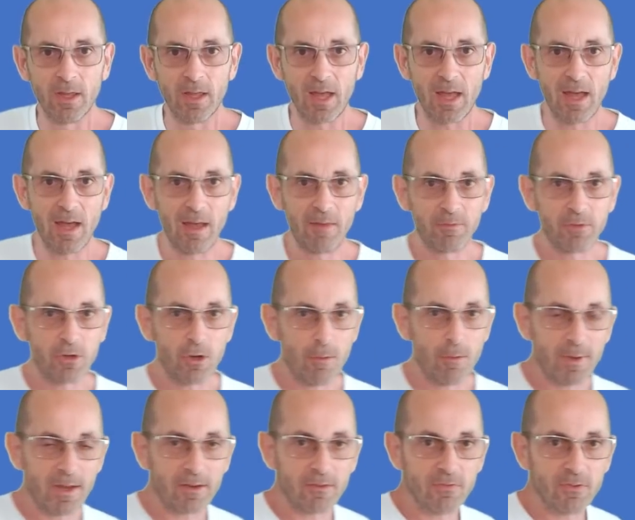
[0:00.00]
And going
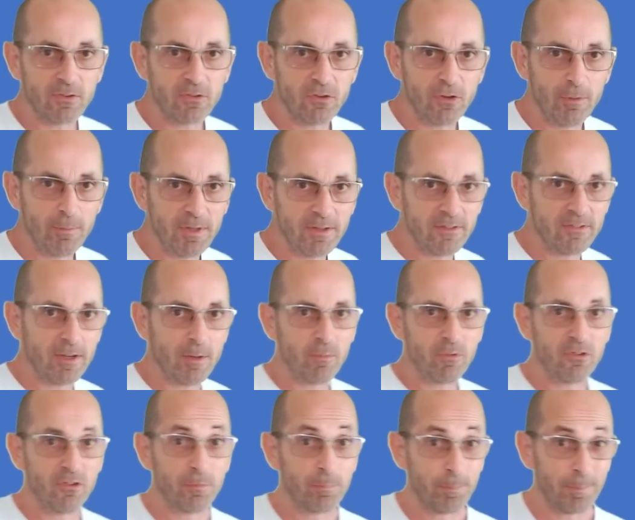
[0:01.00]
back to the 2 metre
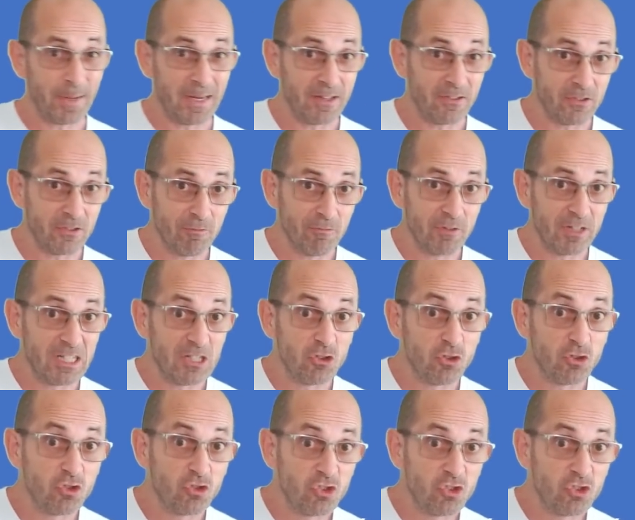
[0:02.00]
temperatures based on the